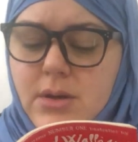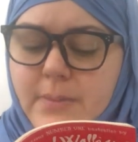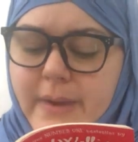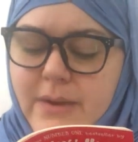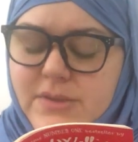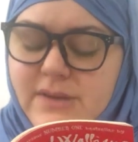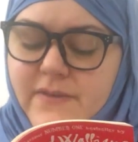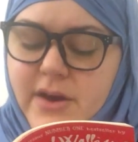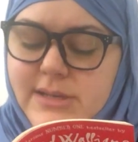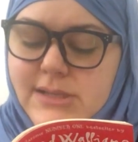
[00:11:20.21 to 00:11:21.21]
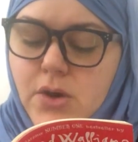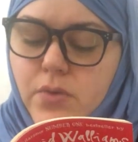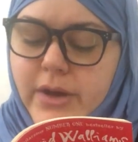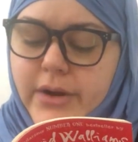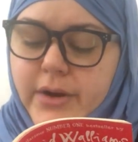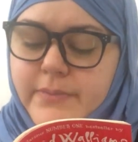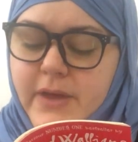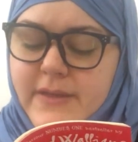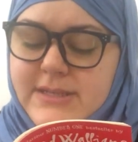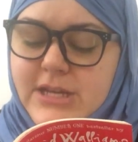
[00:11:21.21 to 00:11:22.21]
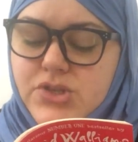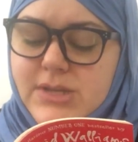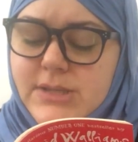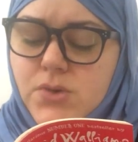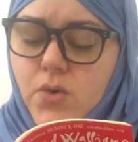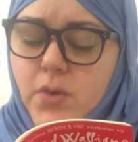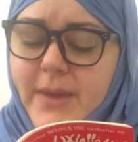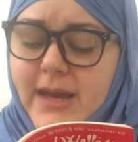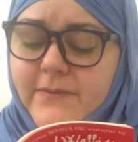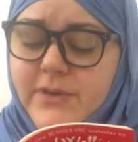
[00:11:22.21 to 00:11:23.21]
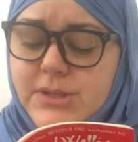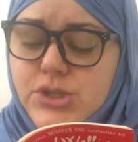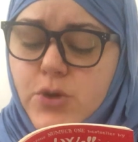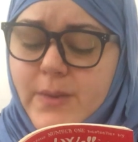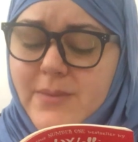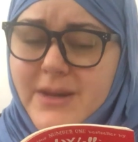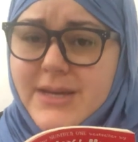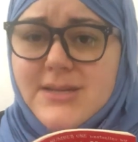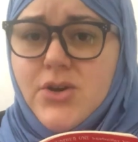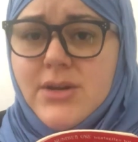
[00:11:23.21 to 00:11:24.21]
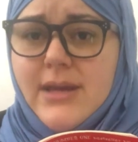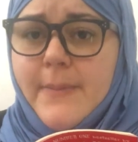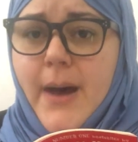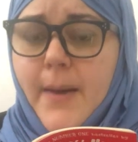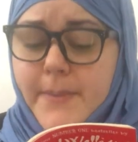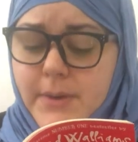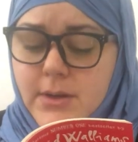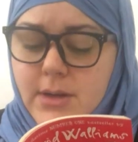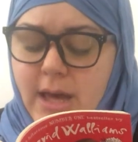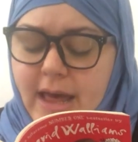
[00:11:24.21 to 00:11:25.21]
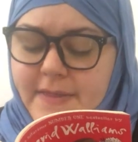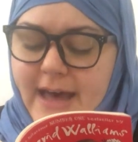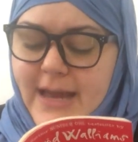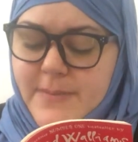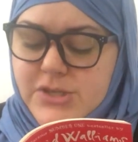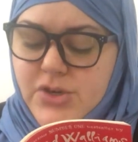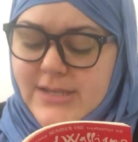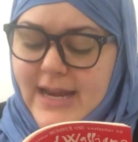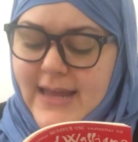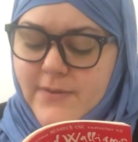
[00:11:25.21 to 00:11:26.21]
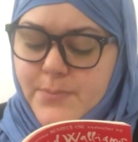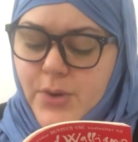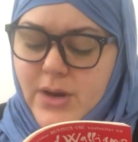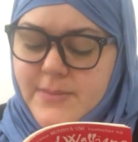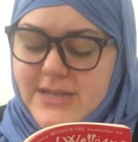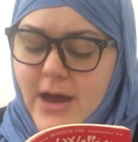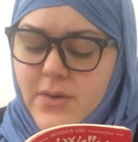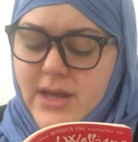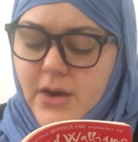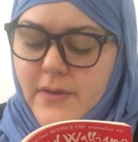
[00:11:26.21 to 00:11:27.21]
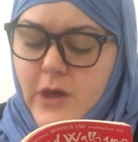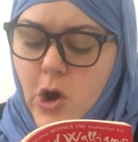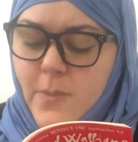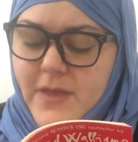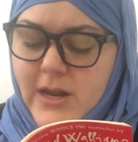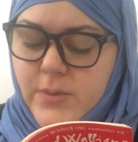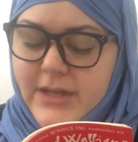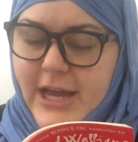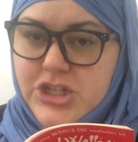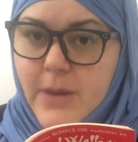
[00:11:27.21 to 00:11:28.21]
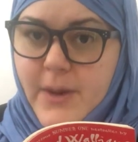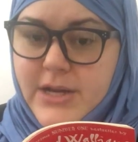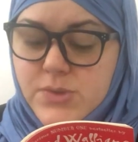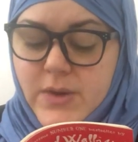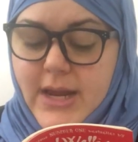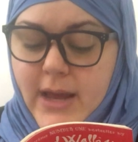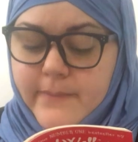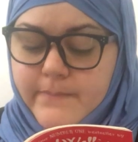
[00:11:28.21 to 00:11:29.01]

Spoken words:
Ben was a very slow reader, and the teachers at school made him feel stupid because he couldn't keep up. The headmistress had even put him down a year in the hope that he would catch up on his reading.